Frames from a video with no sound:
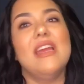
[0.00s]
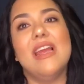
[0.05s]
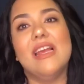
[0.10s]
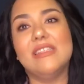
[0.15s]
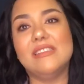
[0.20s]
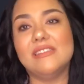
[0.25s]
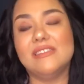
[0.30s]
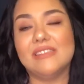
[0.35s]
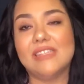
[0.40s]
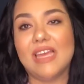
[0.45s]

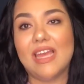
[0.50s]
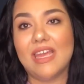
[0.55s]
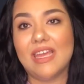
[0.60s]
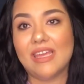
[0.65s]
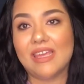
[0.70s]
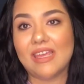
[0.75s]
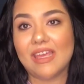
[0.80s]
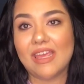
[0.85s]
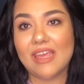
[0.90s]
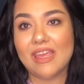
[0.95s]
And she was
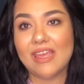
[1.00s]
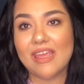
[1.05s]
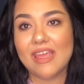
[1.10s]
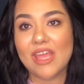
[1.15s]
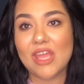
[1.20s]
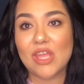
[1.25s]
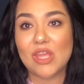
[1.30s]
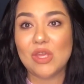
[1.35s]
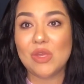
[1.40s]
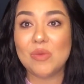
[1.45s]
like,
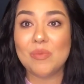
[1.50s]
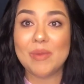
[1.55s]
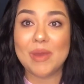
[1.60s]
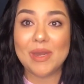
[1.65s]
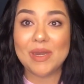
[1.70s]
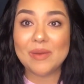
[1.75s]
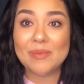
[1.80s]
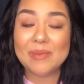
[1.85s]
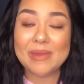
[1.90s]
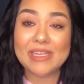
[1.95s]
you
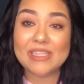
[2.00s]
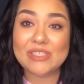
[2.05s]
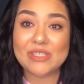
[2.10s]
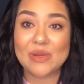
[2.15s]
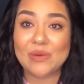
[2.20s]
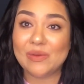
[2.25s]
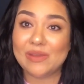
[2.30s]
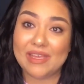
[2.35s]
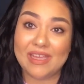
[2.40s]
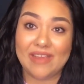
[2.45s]
better be
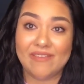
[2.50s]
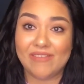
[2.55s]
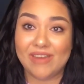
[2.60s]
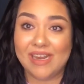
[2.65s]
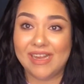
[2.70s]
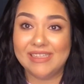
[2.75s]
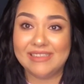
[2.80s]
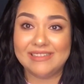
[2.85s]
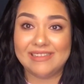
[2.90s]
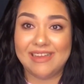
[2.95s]
joking,
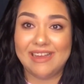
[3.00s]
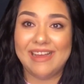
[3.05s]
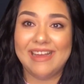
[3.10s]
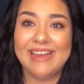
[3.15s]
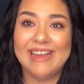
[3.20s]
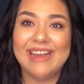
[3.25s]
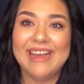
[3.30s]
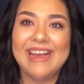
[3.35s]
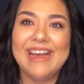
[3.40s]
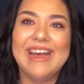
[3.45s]
Vanessa.
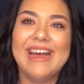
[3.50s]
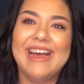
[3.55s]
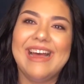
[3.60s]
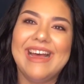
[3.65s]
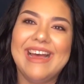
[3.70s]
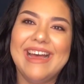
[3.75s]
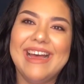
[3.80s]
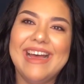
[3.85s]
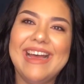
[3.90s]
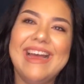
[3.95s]

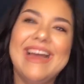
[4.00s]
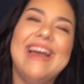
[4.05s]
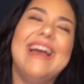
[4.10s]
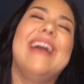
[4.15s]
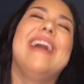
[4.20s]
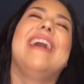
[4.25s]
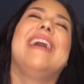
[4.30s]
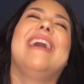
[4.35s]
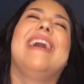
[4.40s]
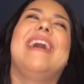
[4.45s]

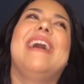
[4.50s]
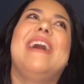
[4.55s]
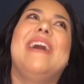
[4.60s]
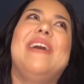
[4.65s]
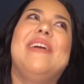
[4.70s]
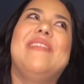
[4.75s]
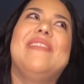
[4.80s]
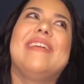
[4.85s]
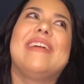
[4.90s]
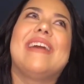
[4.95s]

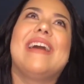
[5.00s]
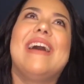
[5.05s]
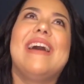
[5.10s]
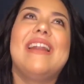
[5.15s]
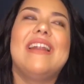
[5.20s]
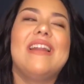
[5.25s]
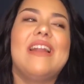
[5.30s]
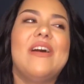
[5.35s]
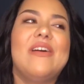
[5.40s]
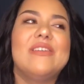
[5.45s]
Oh my
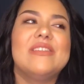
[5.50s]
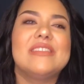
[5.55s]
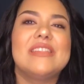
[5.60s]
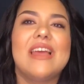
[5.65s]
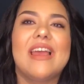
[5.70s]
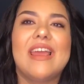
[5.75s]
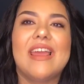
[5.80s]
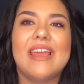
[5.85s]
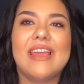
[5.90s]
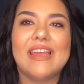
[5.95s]
god. And I was
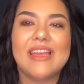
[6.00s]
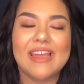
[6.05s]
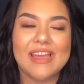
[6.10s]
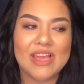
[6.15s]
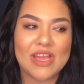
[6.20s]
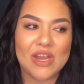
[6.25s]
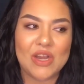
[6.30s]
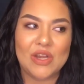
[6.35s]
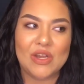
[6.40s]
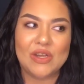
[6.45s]
like,
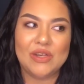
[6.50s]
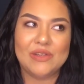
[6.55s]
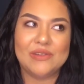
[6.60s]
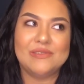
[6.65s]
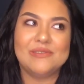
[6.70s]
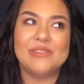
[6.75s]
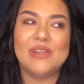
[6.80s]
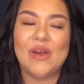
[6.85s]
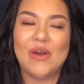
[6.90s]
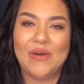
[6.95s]

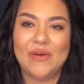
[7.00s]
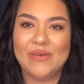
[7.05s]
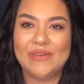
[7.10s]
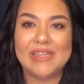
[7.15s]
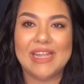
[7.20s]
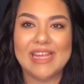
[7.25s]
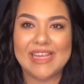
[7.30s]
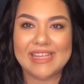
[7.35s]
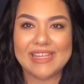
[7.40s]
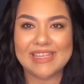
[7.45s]
no,
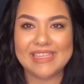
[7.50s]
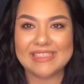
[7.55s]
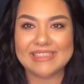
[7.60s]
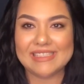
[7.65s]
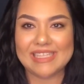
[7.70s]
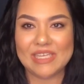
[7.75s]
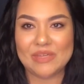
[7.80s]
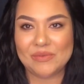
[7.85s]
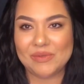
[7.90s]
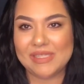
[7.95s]
like
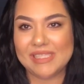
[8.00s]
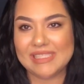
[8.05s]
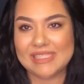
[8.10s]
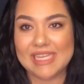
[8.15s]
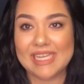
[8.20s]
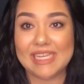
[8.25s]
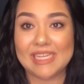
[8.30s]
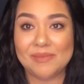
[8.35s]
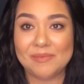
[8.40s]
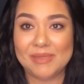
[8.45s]
he's like really
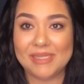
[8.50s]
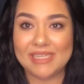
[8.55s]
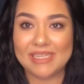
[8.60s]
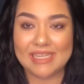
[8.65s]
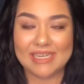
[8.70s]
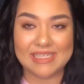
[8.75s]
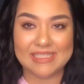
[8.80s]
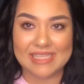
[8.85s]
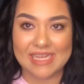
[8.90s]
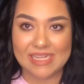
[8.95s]
taking me to
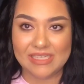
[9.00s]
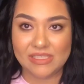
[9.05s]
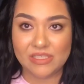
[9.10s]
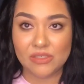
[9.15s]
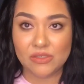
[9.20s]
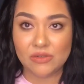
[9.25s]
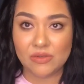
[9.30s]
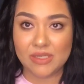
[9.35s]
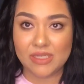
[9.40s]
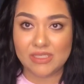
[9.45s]
get a
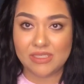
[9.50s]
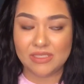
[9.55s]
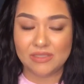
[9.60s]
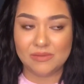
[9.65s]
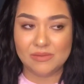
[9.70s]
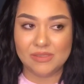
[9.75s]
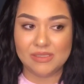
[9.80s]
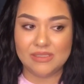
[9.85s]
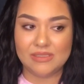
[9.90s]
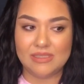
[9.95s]
tattoo. And
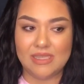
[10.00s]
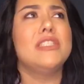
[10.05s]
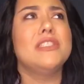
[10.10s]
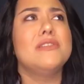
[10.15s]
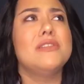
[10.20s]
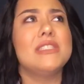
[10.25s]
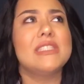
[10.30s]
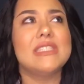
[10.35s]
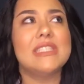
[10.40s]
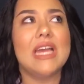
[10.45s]
she was
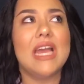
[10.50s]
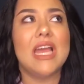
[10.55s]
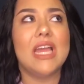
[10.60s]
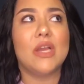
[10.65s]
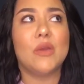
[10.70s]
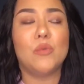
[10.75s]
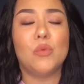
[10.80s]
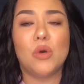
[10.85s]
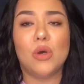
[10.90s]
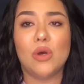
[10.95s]
just
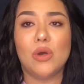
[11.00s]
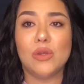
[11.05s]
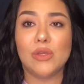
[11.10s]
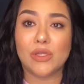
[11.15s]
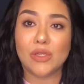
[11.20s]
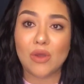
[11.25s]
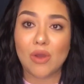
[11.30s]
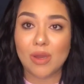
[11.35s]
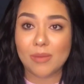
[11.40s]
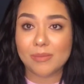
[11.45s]
like, well,
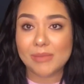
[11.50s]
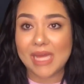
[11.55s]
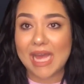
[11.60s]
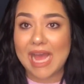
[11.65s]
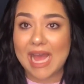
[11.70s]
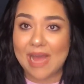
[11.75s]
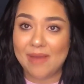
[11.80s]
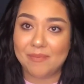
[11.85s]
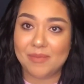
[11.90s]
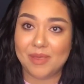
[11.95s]
you know, I'm not
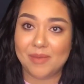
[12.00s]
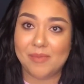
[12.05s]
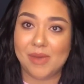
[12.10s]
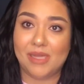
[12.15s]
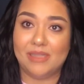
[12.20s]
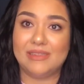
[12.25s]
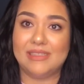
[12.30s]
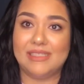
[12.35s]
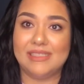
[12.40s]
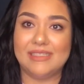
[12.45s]
happy
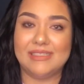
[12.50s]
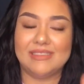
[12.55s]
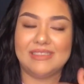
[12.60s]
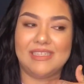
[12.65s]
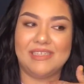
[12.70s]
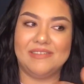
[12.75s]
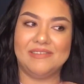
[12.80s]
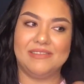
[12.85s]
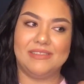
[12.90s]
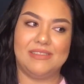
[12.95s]
about this.
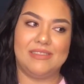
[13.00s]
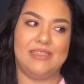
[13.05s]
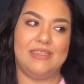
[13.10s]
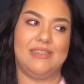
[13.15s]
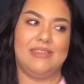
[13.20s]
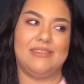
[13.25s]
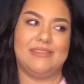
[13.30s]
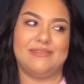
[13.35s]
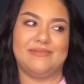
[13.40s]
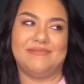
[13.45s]
And I was
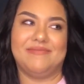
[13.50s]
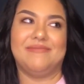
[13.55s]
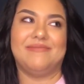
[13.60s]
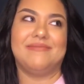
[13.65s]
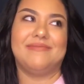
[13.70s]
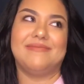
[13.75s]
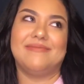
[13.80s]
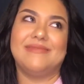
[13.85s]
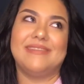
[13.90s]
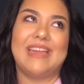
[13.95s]
like,
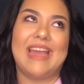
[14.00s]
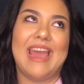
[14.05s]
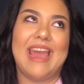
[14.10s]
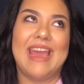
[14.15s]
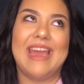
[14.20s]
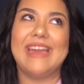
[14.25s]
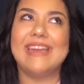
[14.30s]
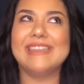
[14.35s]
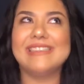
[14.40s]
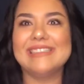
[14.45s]

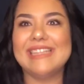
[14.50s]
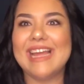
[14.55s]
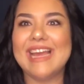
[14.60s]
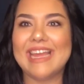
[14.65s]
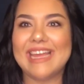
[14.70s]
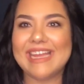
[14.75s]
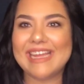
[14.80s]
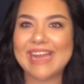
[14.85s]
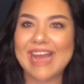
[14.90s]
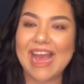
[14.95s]
okay,
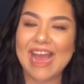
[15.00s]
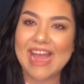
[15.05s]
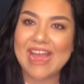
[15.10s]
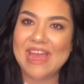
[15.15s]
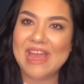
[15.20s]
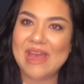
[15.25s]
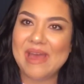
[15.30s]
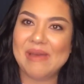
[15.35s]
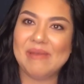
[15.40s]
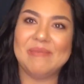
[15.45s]
like I
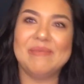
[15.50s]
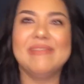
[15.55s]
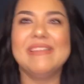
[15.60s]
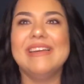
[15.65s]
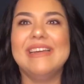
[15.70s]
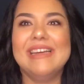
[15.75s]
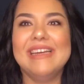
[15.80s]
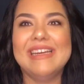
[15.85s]
am.